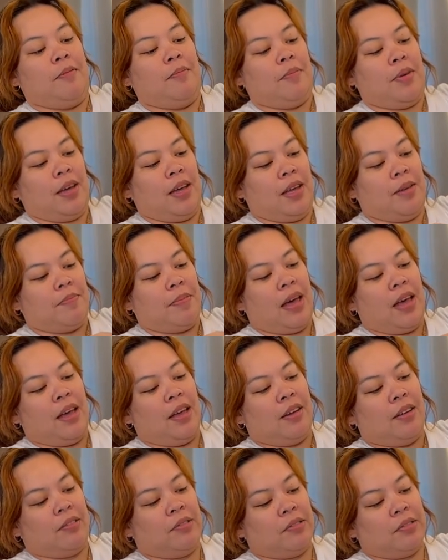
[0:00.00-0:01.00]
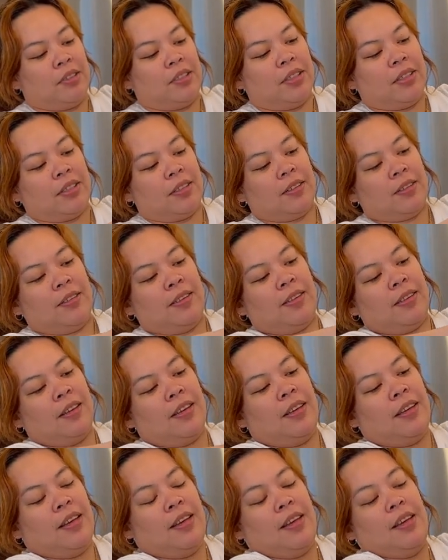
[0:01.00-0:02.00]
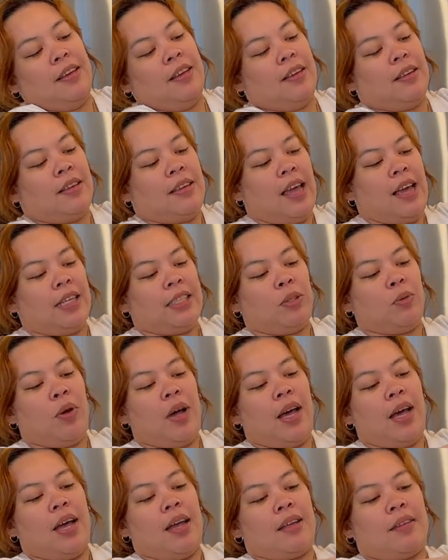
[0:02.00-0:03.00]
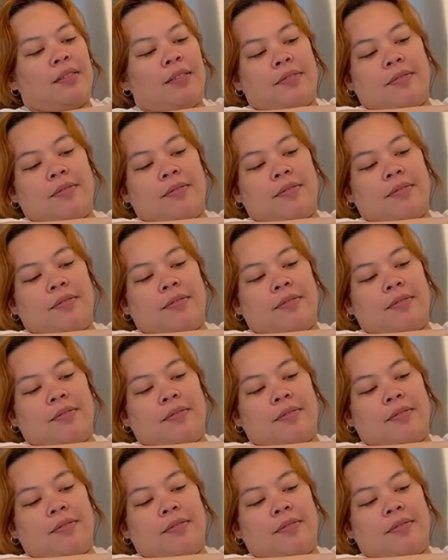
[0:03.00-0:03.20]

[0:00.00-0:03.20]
5 pounds. Guess what?